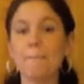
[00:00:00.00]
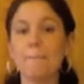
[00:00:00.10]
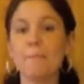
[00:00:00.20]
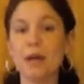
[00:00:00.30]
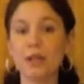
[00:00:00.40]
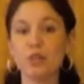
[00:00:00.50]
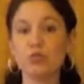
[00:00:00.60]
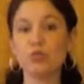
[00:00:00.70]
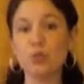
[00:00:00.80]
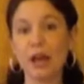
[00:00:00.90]
But you
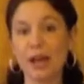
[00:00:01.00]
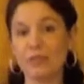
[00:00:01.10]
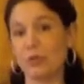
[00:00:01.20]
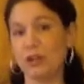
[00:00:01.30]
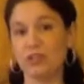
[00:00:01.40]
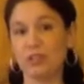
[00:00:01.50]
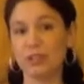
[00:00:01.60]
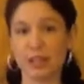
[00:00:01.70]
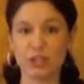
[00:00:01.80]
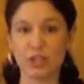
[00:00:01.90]
do have to actually
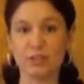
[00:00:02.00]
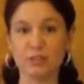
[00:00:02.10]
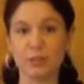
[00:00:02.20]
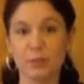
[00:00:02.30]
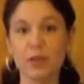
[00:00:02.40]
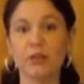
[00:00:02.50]
digest the pill.